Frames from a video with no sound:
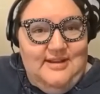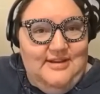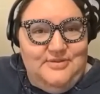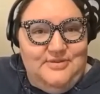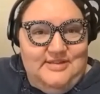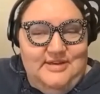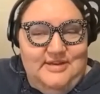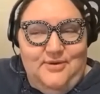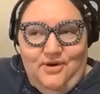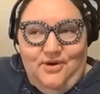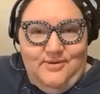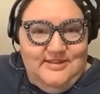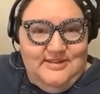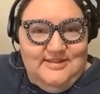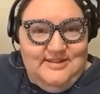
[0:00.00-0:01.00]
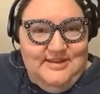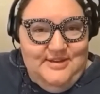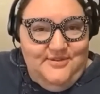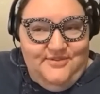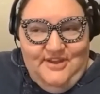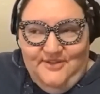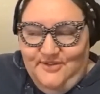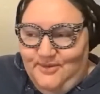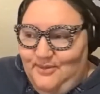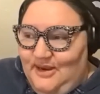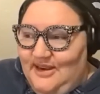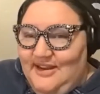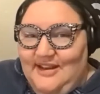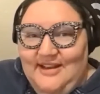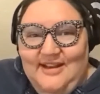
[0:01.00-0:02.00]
interesting ornaments that you've given me,